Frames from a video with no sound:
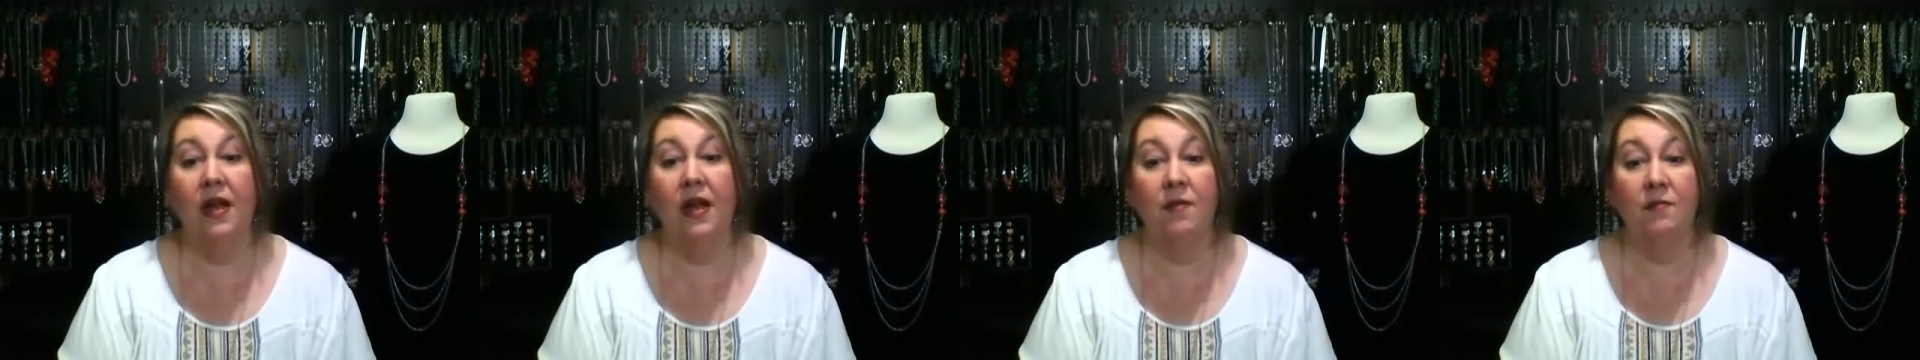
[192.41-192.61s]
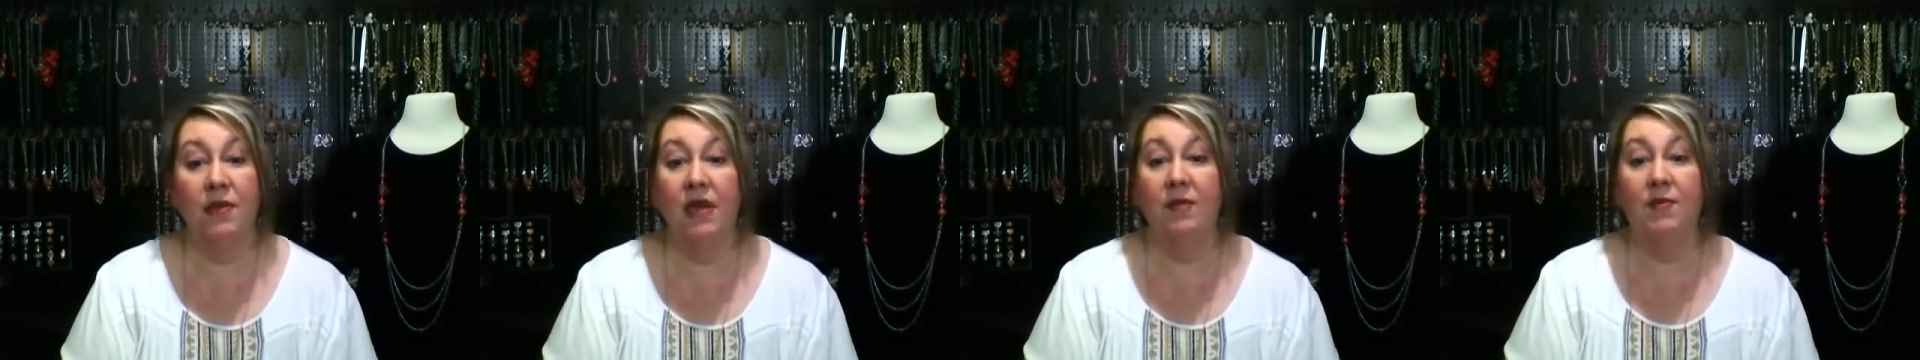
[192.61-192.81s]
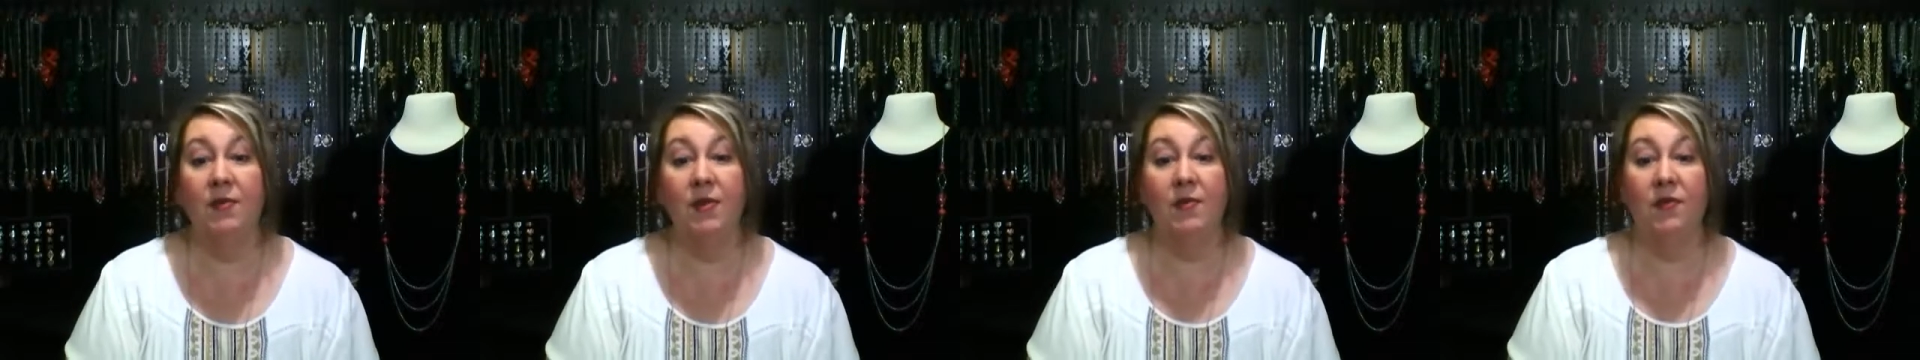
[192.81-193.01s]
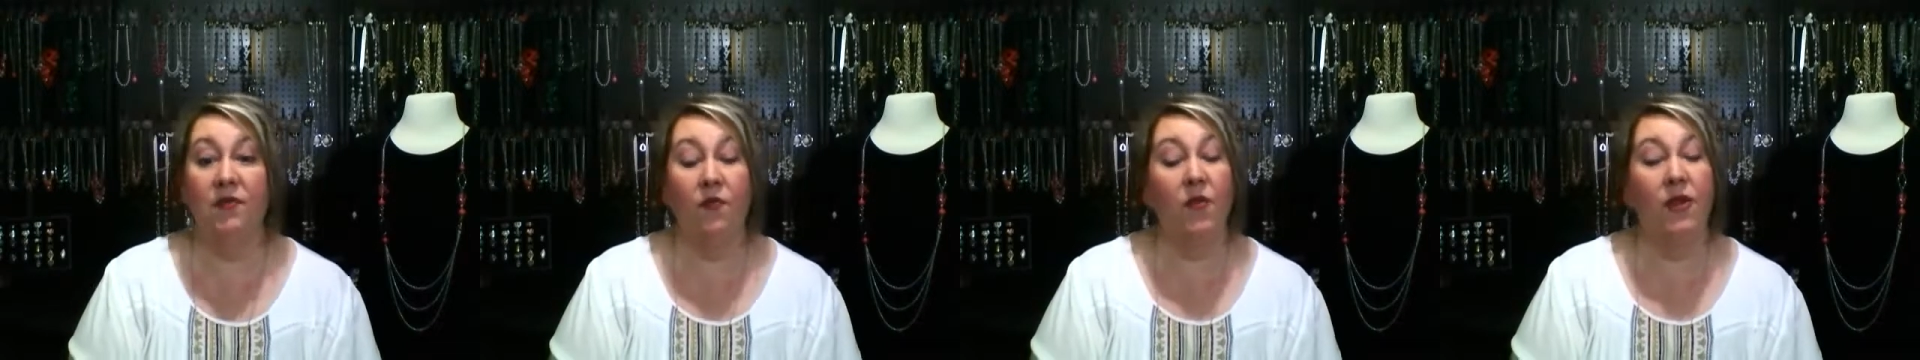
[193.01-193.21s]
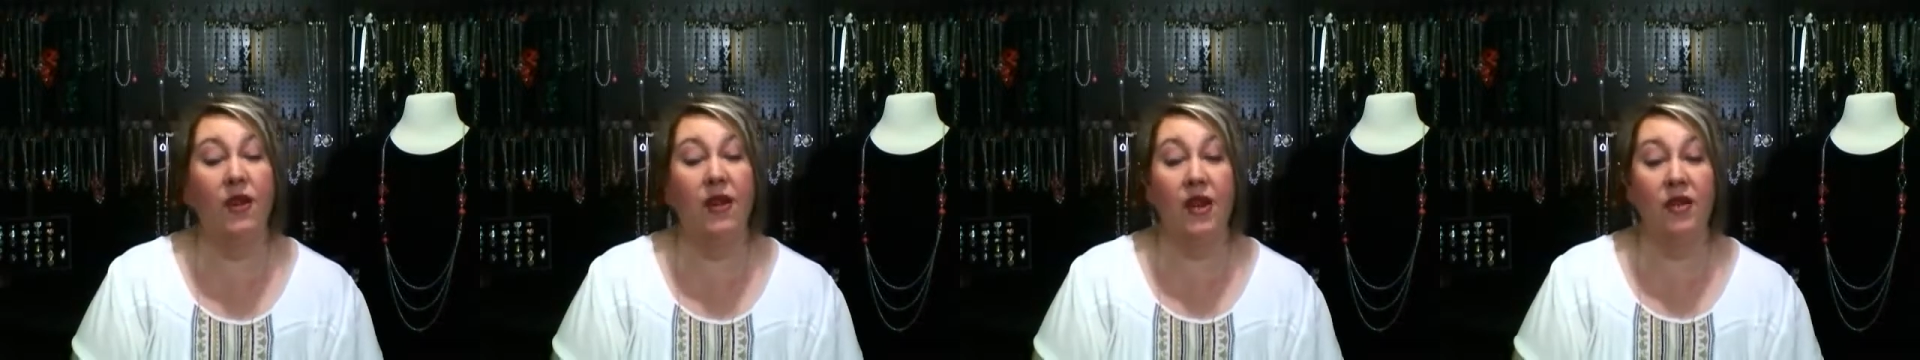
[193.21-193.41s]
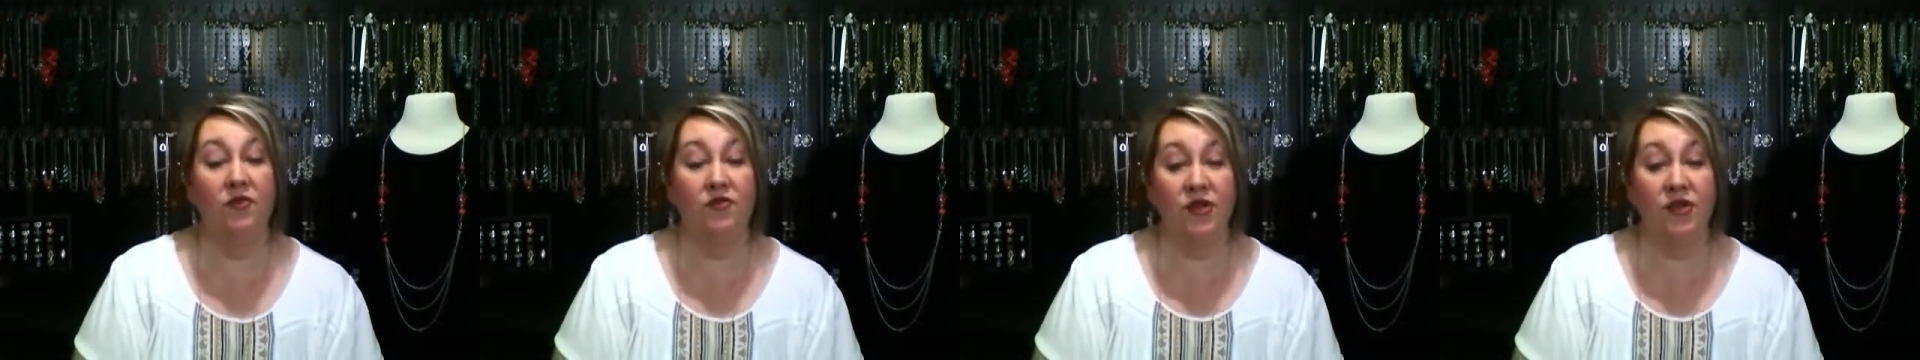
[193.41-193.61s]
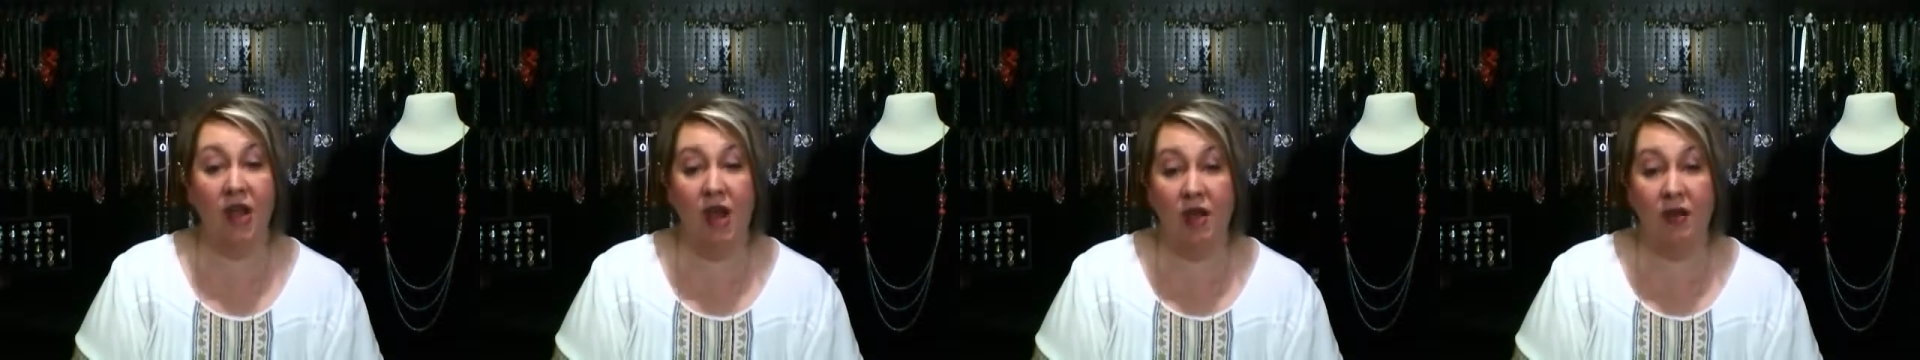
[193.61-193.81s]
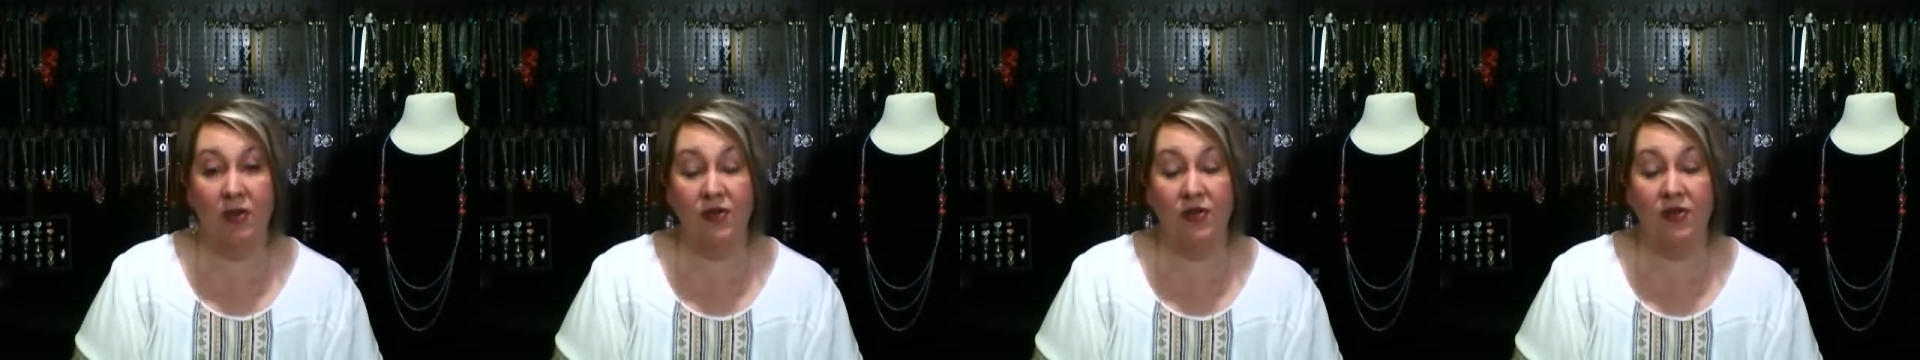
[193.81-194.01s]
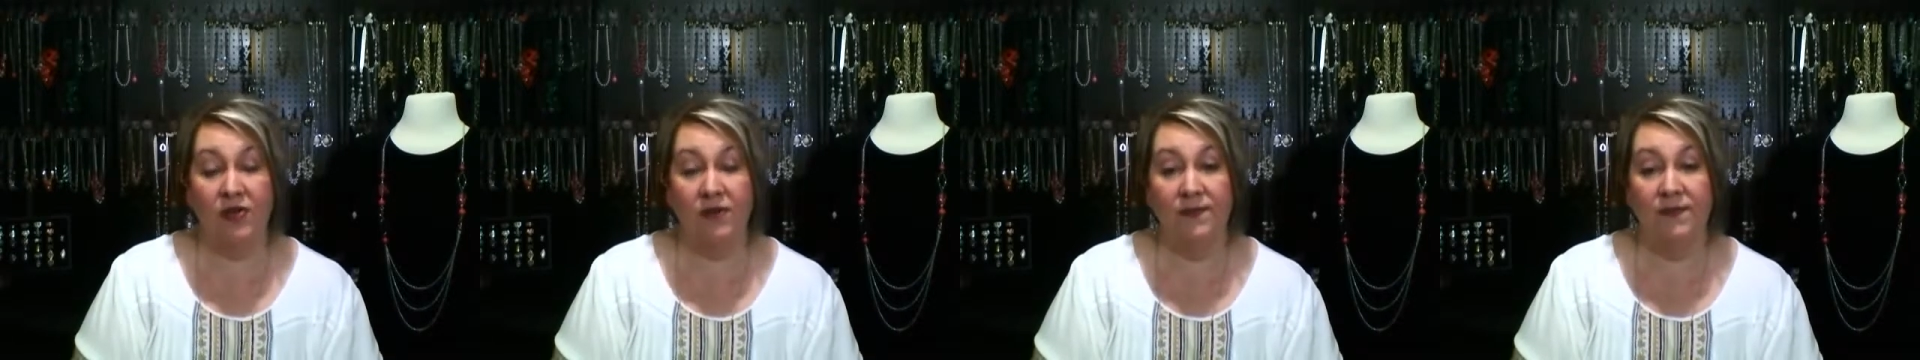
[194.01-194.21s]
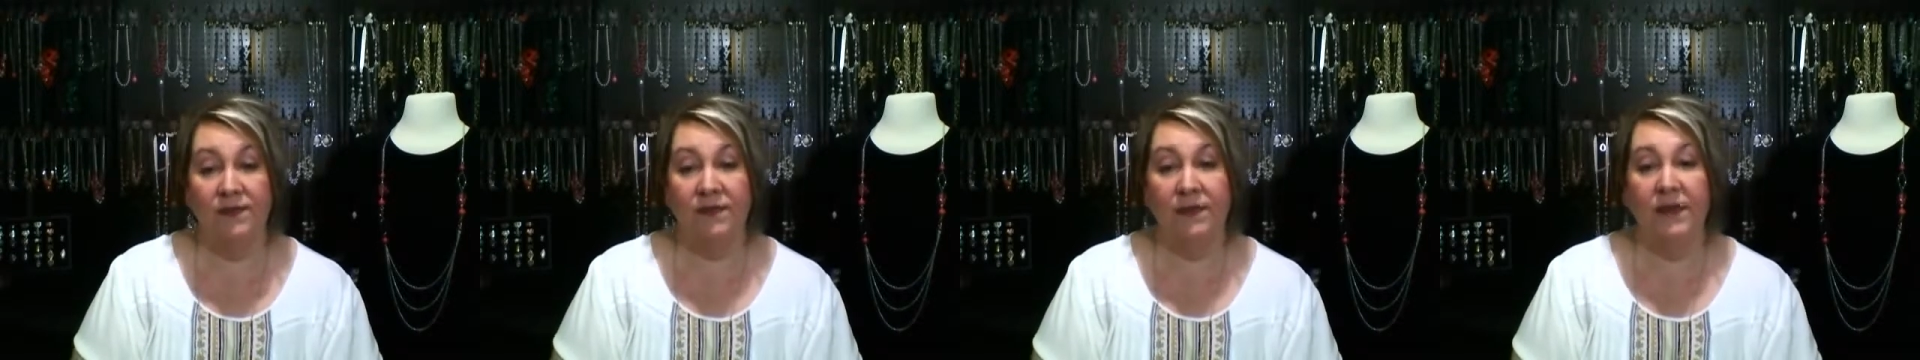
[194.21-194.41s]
a minimum of $100.